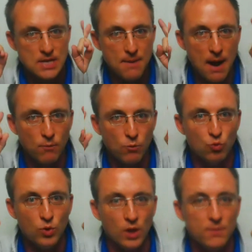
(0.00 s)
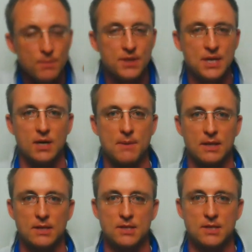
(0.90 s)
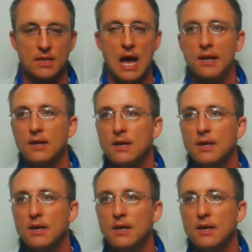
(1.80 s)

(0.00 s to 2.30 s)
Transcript: I'm really been thinking about this a lot.